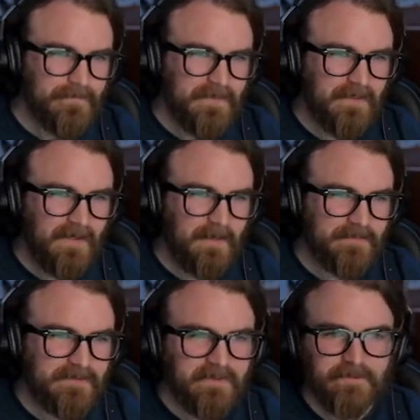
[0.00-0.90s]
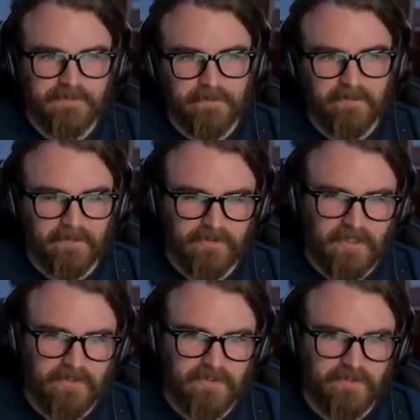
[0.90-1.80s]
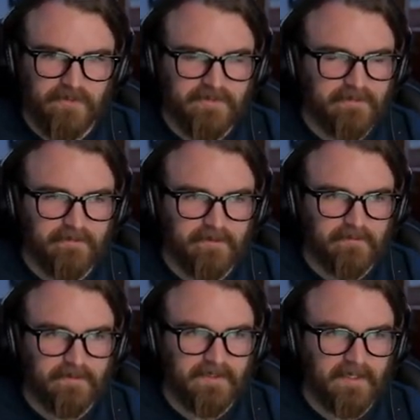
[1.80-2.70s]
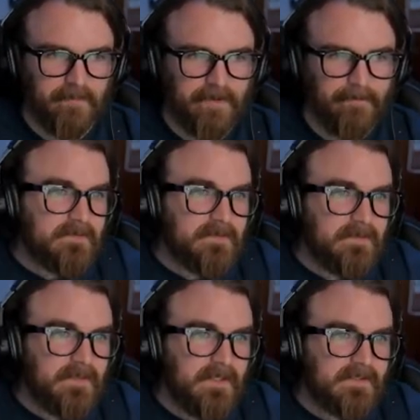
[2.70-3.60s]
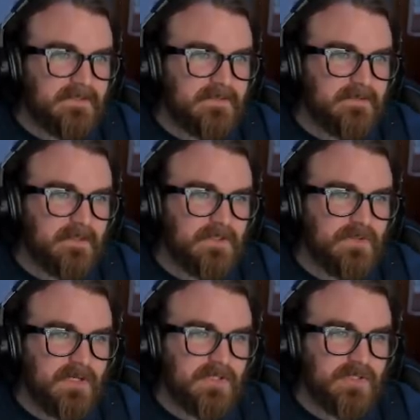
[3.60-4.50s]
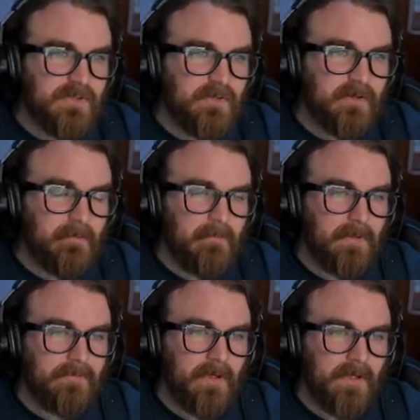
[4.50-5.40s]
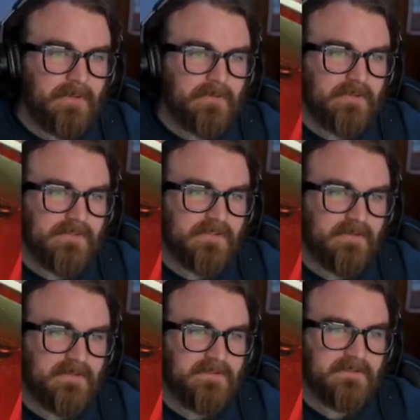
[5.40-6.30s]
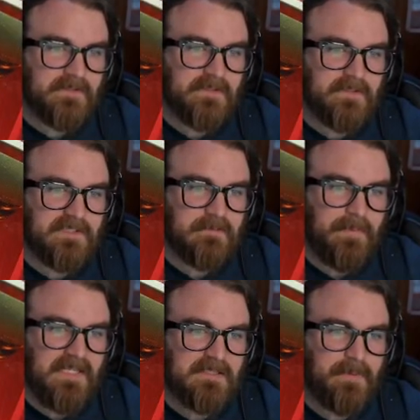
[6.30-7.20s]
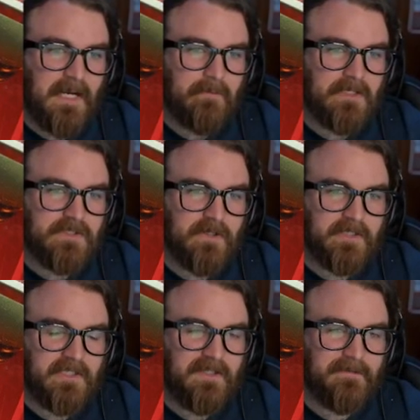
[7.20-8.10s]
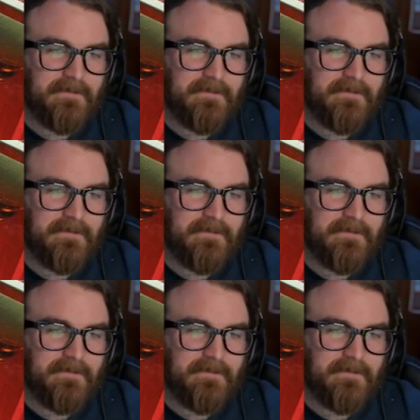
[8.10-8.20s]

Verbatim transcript: Um, so different spin on Extraction Shooter. is a very fun game, though. Next Extraction Shooter, Marauders. This is Space Pirate Tarkov.